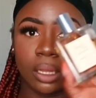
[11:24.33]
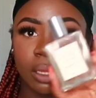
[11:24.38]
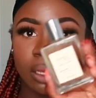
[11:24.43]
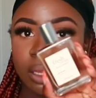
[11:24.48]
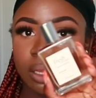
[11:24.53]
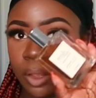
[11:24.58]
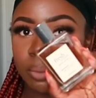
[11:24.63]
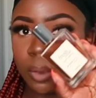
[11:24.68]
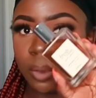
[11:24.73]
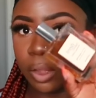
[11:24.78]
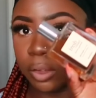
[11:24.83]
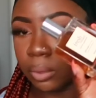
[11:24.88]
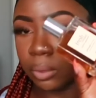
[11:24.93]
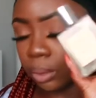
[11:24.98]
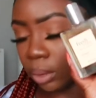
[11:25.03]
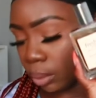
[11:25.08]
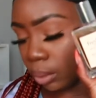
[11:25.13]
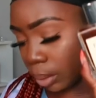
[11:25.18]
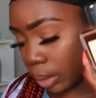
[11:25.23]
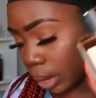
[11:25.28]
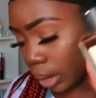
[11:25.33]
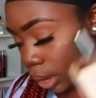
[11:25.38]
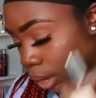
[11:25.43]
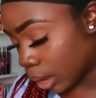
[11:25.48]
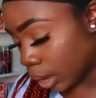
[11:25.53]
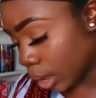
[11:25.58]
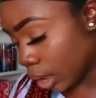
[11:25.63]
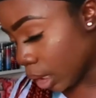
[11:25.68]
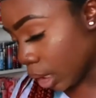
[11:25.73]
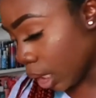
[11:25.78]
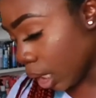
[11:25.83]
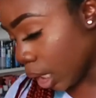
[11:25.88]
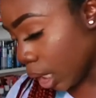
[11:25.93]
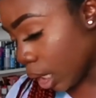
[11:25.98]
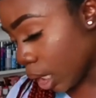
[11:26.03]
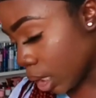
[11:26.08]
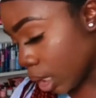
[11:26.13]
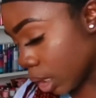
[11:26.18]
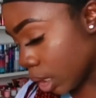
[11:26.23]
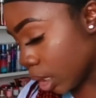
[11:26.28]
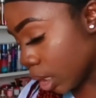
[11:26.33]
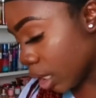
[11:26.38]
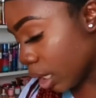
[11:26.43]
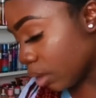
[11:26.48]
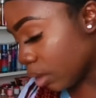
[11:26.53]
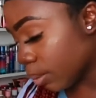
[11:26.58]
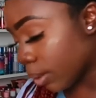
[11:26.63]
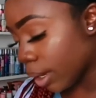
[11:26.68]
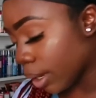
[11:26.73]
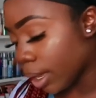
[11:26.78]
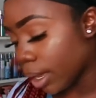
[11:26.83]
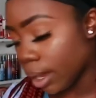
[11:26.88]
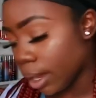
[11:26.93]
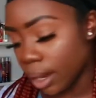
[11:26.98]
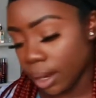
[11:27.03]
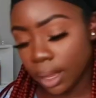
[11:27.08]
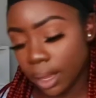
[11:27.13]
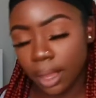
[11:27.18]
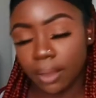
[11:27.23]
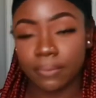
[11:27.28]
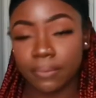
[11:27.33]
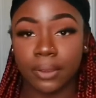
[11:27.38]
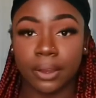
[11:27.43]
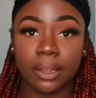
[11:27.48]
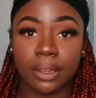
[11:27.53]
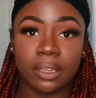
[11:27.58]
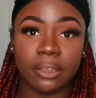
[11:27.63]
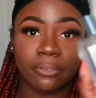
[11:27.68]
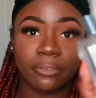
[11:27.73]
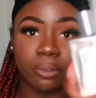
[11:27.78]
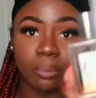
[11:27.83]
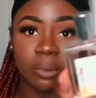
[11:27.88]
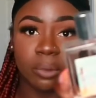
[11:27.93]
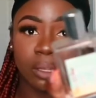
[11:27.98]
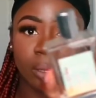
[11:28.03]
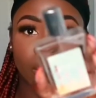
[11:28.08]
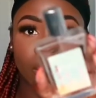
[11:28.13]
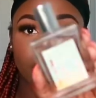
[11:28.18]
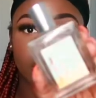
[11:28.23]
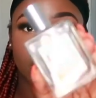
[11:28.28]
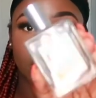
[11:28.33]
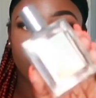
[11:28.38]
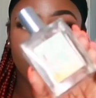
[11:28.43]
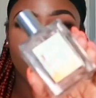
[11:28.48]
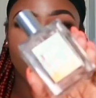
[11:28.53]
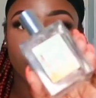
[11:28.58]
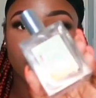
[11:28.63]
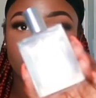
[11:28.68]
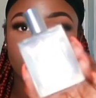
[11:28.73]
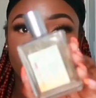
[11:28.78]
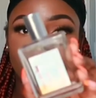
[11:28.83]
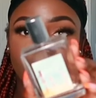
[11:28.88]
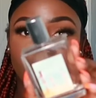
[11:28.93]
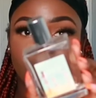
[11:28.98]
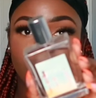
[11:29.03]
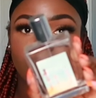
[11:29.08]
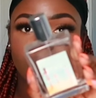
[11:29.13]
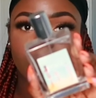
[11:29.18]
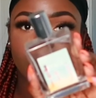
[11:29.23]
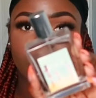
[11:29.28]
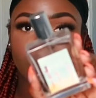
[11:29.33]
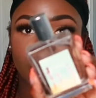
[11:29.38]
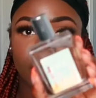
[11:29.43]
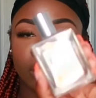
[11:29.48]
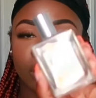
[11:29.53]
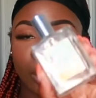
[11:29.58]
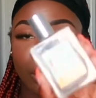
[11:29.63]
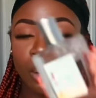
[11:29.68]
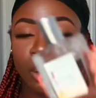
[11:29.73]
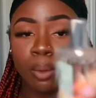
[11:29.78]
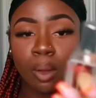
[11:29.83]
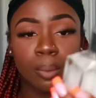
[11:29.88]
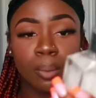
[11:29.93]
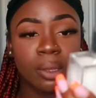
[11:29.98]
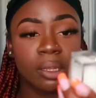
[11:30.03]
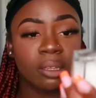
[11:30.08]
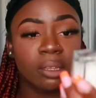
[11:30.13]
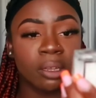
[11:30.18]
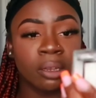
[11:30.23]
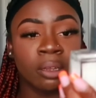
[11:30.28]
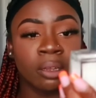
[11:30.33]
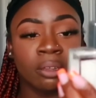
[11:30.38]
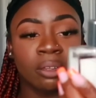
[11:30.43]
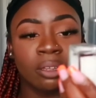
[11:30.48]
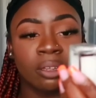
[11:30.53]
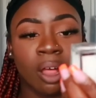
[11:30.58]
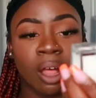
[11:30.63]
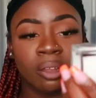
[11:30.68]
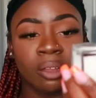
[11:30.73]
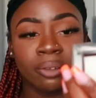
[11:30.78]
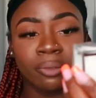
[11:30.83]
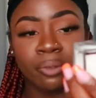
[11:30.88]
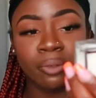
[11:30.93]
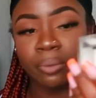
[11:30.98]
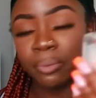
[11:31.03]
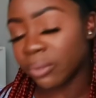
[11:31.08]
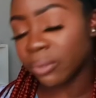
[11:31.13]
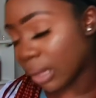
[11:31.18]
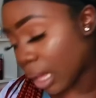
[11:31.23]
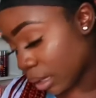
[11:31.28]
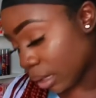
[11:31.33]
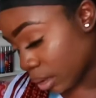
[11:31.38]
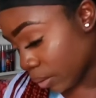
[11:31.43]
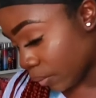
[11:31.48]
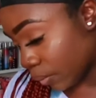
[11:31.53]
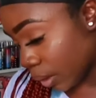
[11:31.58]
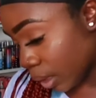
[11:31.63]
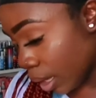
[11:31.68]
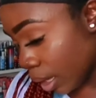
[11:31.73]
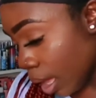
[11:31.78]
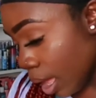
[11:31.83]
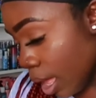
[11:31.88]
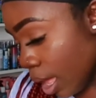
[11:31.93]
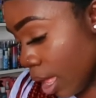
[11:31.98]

this smells really really good and then the next one i have here is from so it's called uh summer moments this is also from philosophy